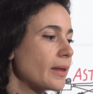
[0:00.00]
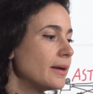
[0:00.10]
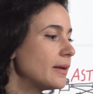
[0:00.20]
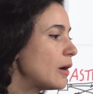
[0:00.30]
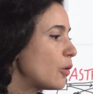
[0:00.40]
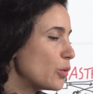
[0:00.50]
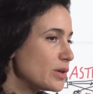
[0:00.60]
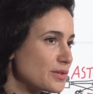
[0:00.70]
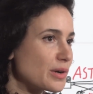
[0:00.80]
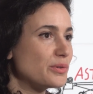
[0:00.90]
And I
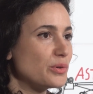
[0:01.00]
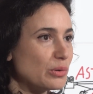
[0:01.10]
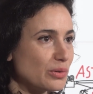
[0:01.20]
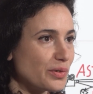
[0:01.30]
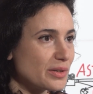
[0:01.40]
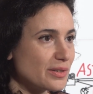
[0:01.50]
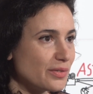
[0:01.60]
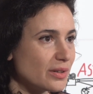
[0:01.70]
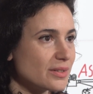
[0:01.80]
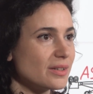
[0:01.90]
always try to go to
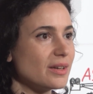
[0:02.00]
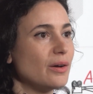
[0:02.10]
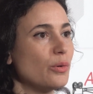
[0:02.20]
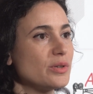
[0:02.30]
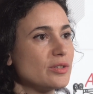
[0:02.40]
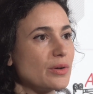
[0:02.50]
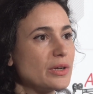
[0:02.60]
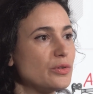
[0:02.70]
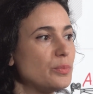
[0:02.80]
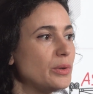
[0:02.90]
festivals. I always
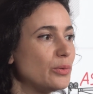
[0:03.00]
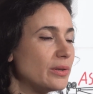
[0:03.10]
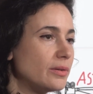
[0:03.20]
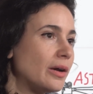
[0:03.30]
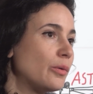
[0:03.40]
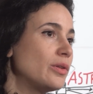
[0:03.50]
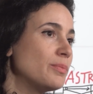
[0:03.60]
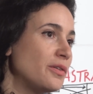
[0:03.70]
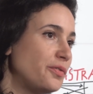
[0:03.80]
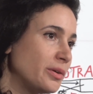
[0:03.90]
try to be there with
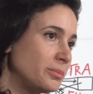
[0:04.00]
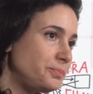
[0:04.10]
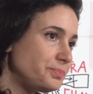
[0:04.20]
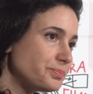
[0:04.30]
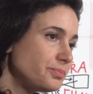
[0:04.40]
my film.